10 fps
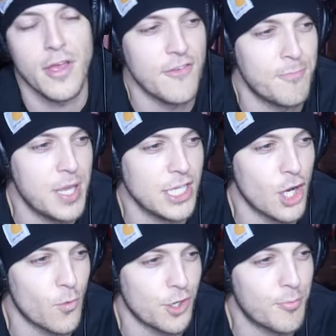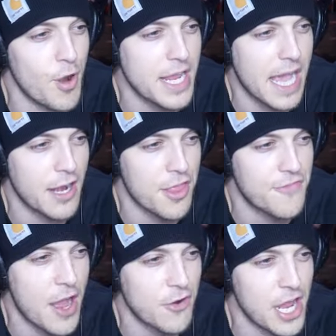if Peanut were to break out of
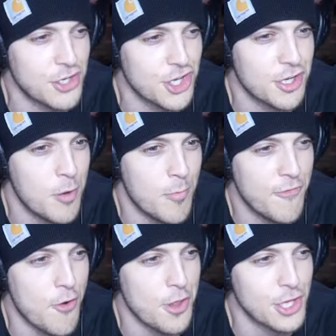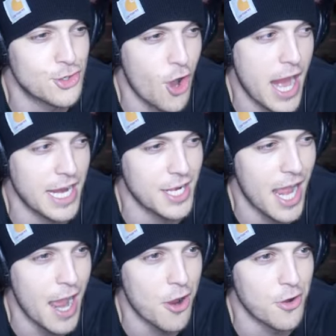the foundation before they track it
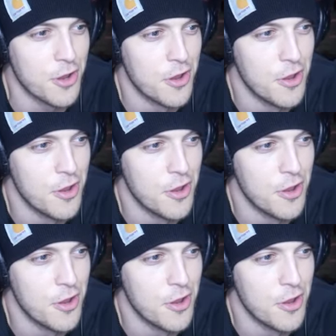down.